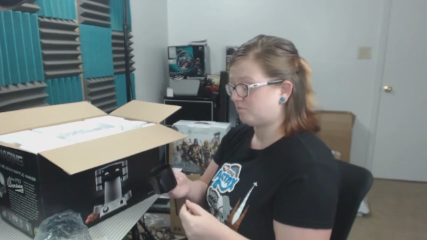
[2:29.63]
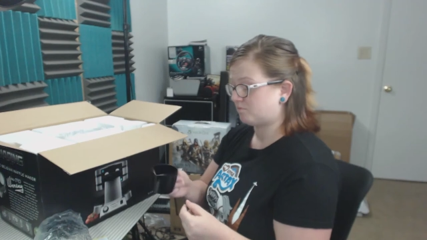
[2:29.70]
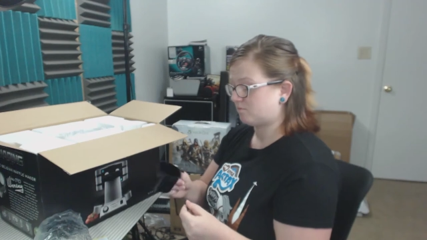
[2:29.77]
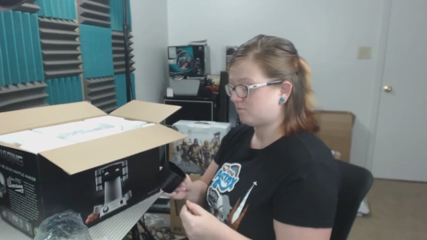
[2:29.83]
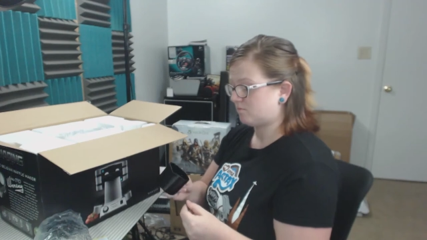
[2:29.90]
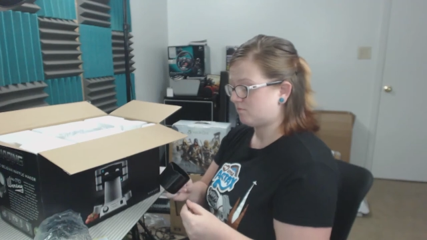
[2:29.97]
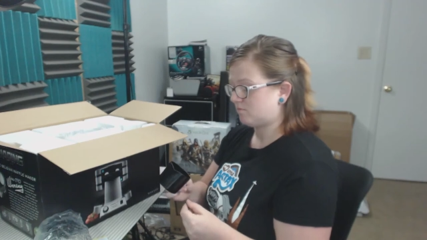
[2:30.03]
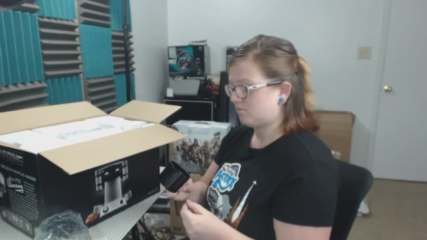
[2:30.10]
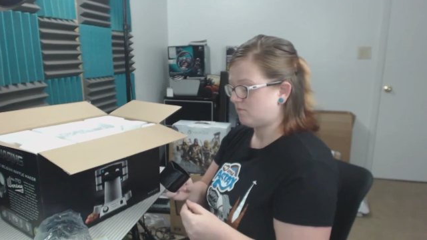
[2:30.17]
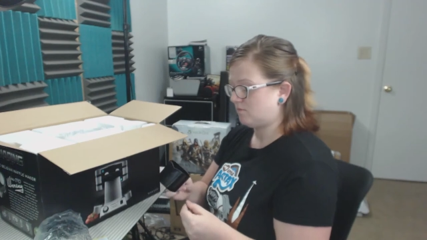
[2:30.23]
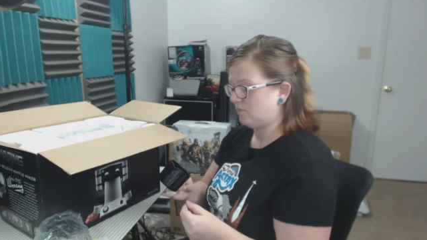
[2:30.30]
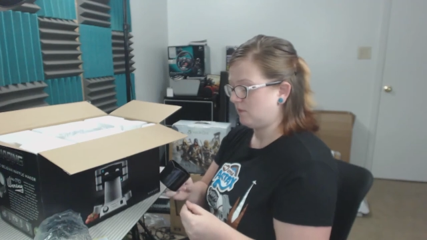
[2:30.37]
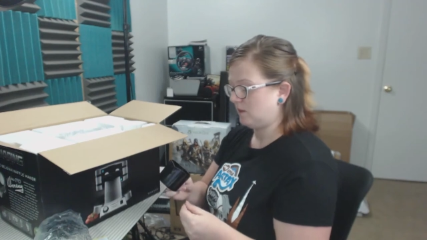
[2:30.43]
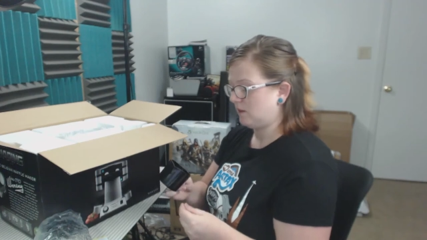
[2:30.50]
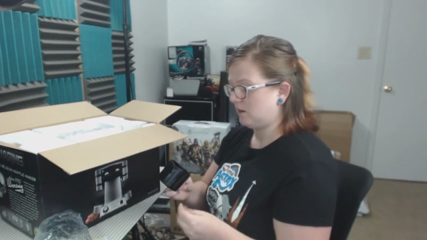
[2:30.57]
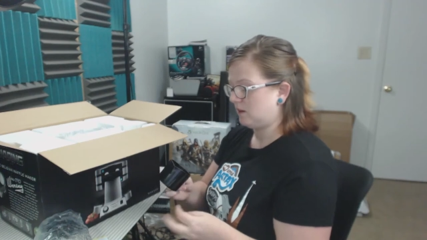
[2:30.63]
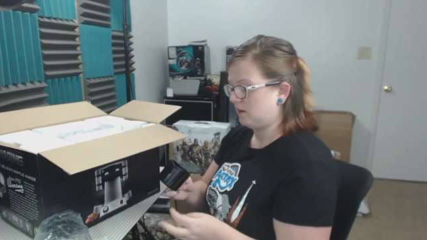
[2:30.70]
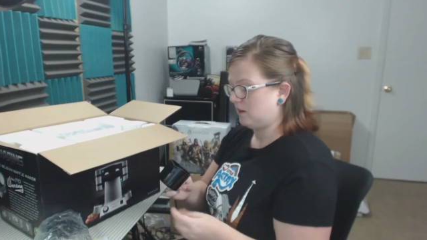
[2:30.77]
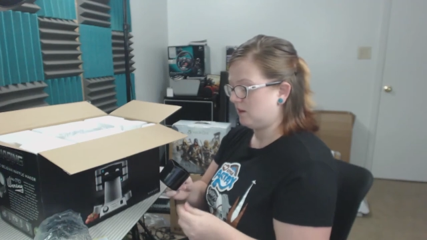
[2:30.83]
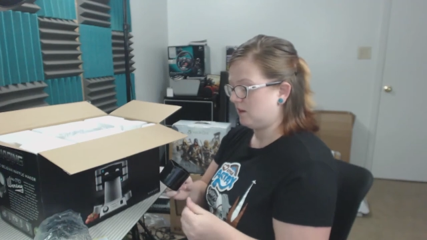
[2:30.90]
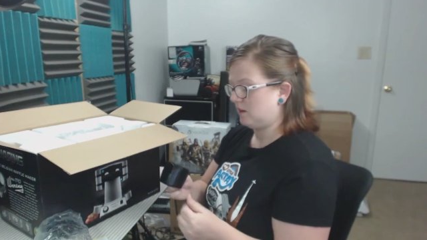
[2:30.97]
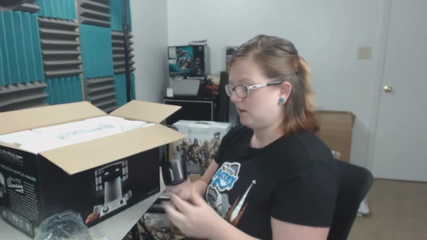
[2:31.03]

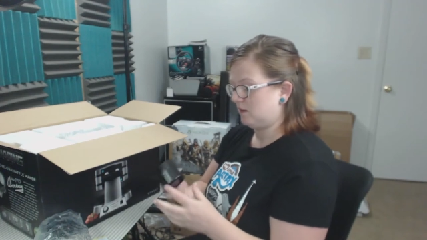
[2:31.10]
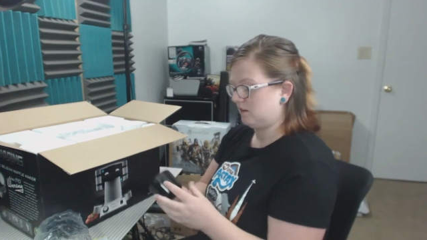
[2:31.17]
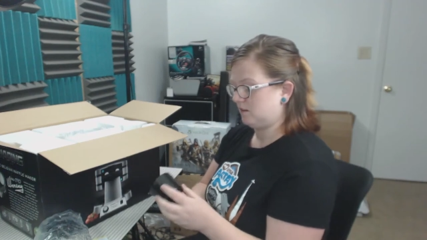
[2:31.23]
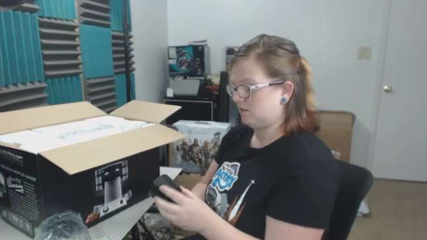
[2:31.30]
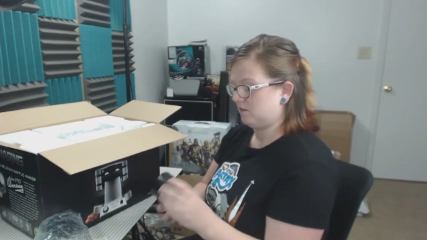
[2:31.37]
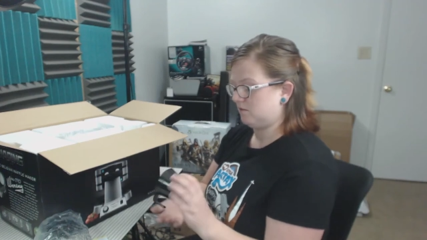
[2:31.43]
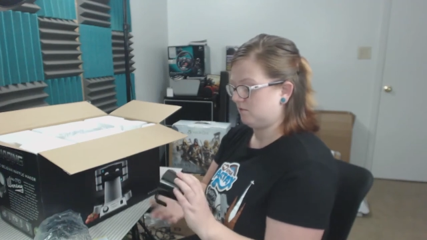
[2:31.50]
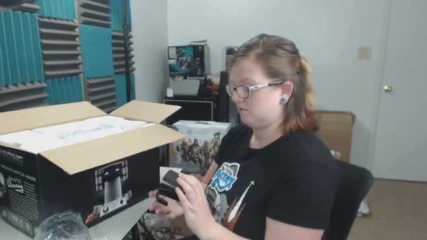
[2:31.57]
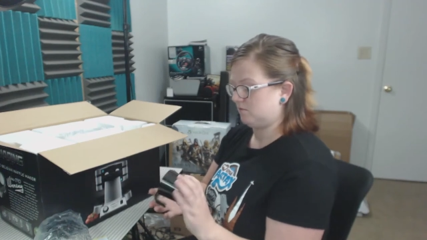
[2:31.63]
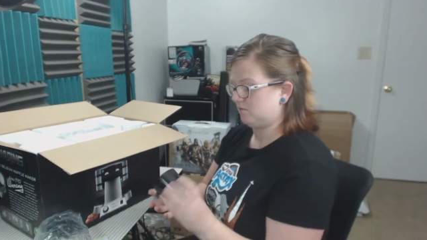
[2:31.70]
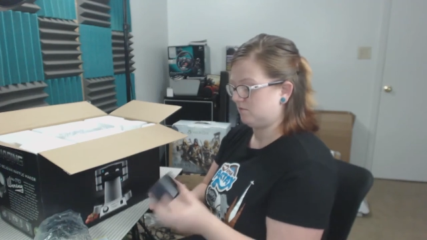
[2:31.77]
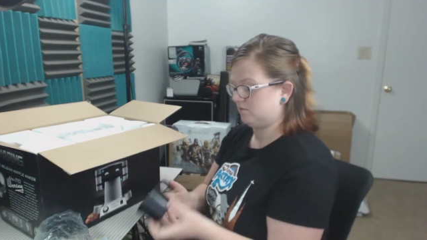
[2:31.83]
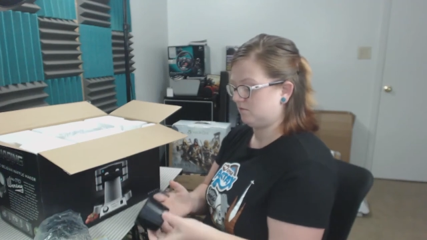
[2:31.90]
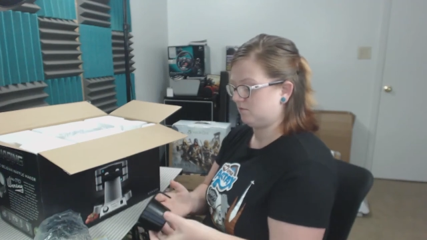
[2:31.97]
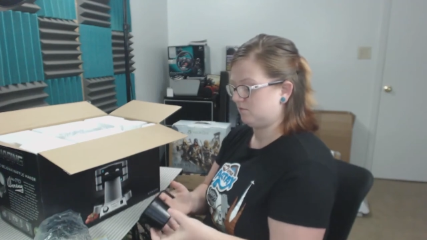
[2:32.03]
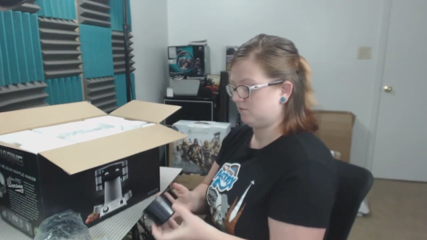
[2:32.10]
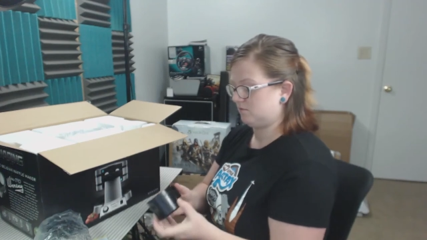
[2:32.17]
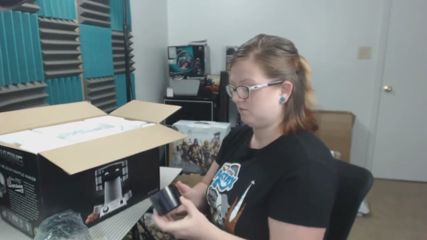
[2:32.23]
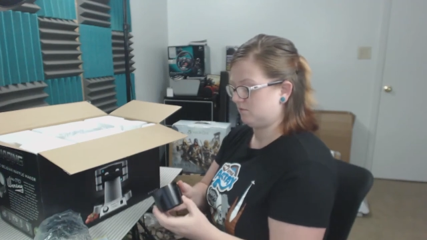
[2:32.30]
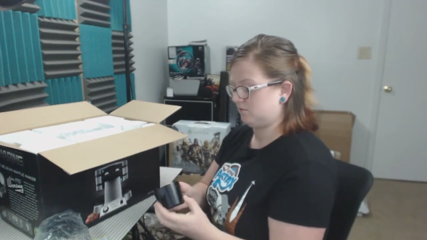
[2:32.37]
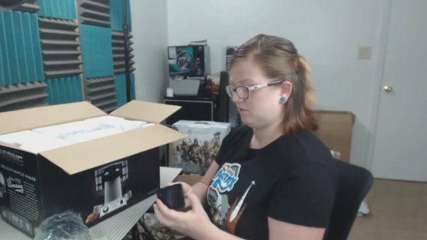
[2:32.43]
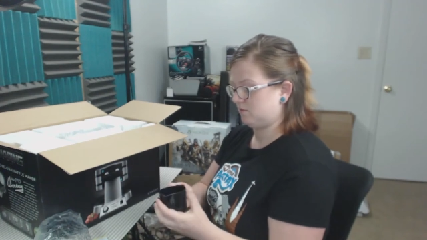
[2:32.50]

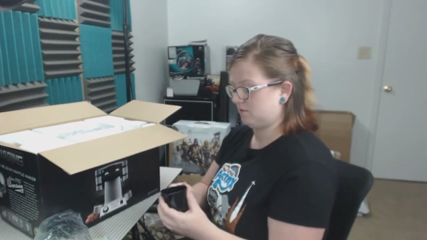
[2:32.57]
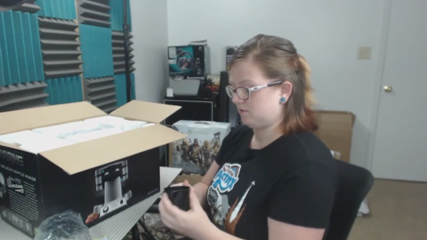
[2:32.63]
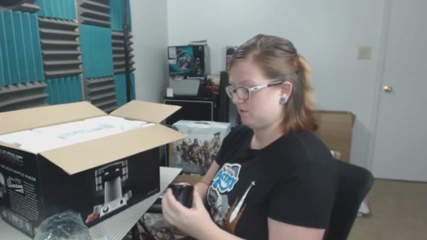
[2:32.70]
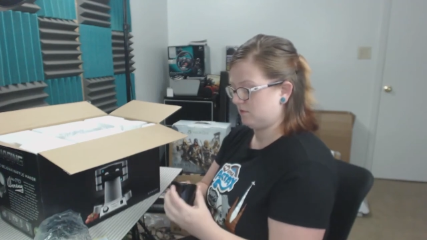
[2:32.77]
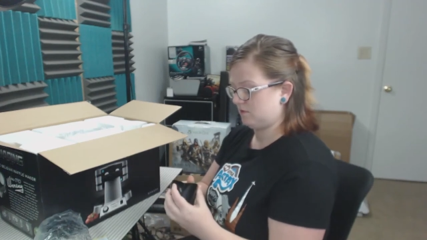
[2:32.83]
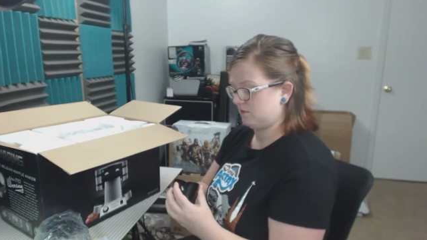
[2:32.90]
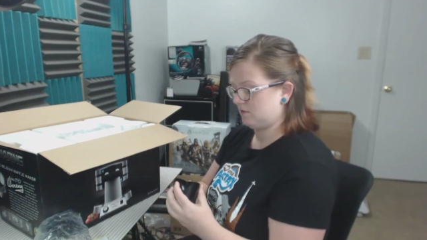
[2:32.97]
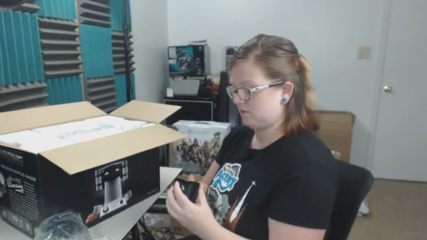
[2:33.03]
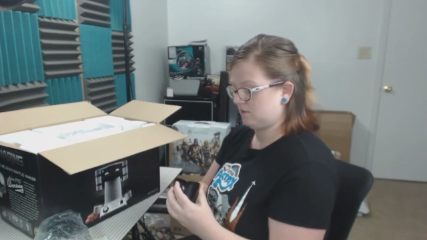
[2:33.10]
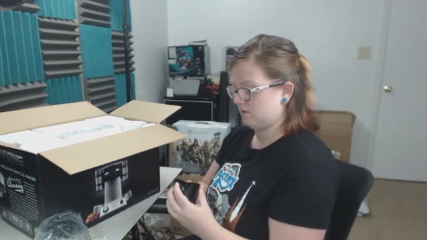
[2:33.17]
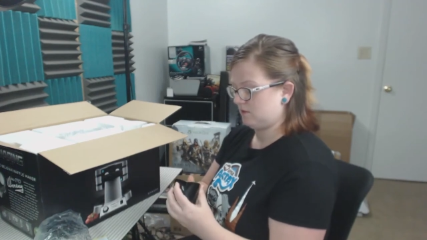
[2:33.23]
No one is speaking in this clip.